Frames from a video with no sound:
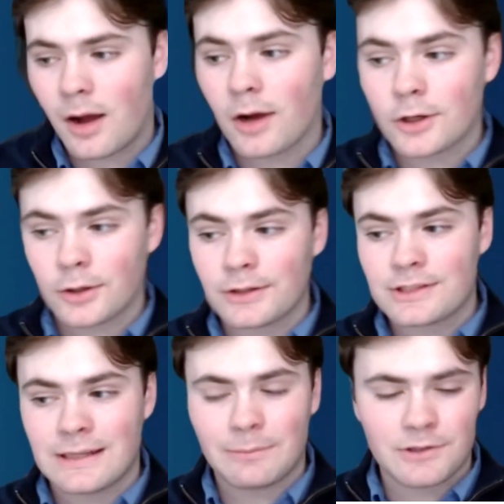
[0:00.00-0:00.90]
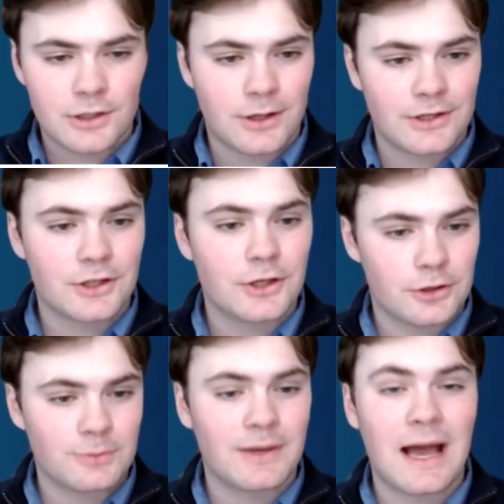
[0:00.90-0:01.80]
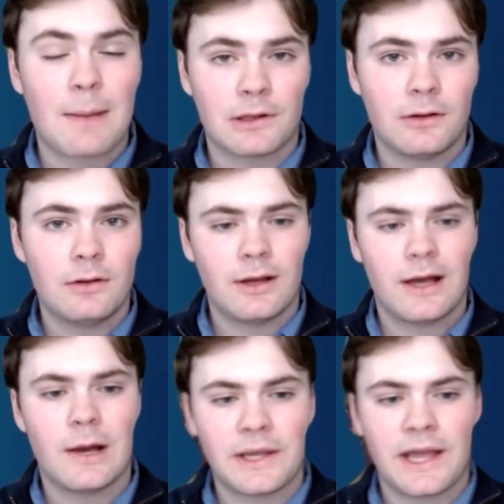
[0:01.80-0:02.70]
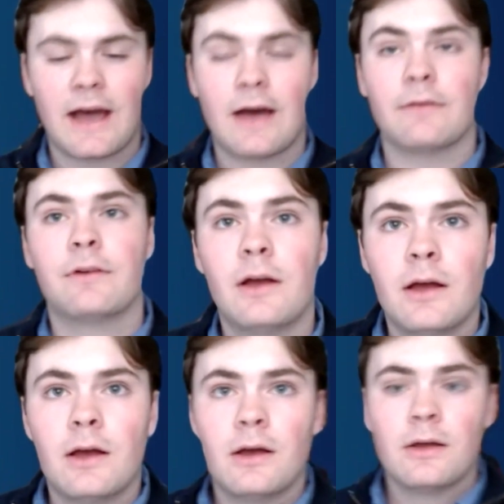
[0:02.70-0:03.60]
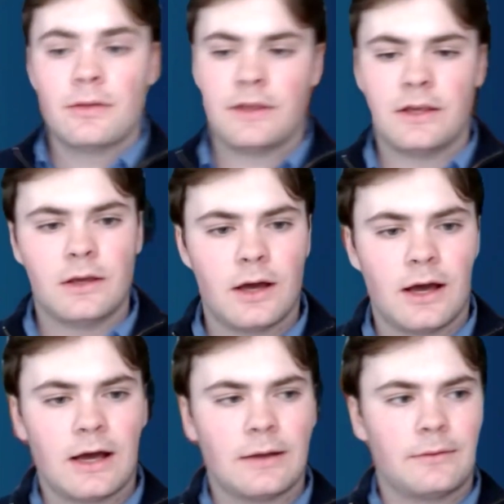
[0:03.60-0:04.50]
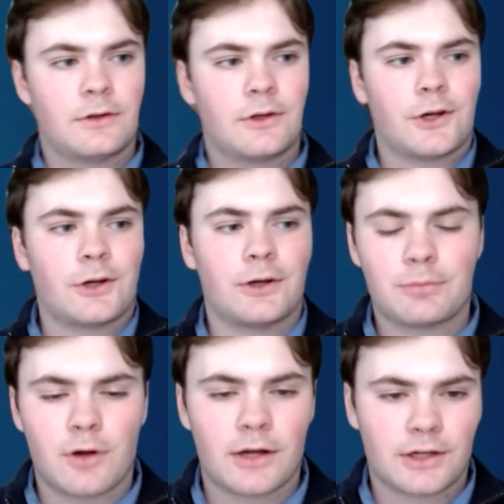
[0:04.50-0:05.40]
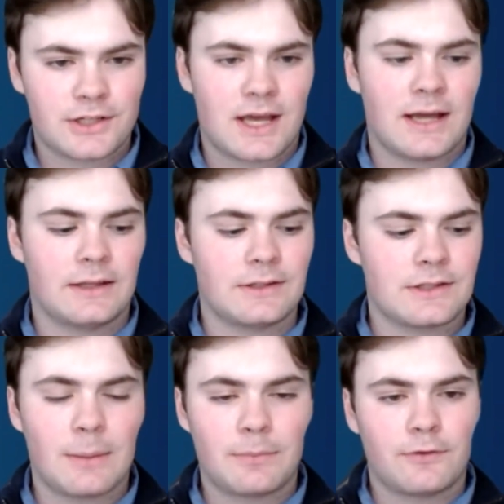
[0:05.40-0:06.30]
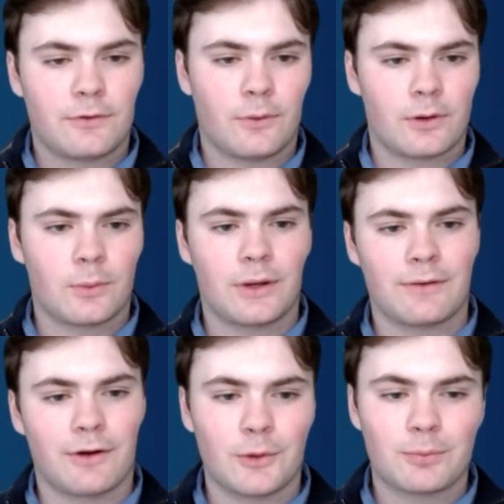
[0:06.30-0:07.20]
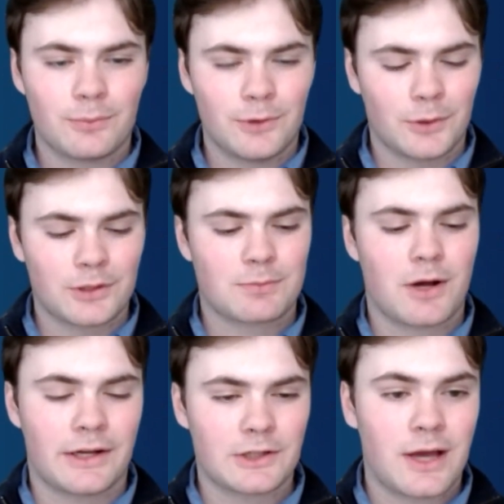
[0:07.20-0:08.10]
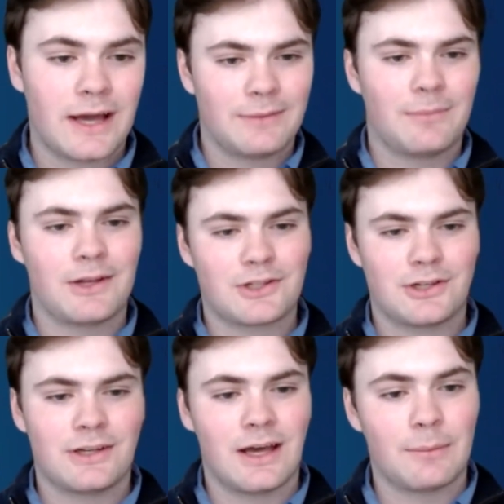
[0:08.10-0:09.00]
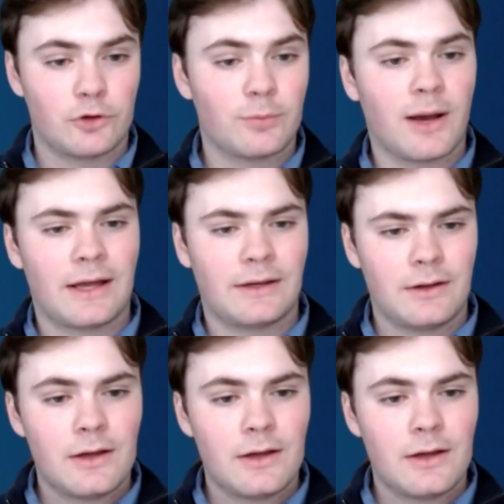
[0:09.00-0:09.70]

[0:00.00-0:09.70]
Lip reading: our current step is to try to secure some capital. We have the current product designs up for one of our newest products. I had mentioned BrewBot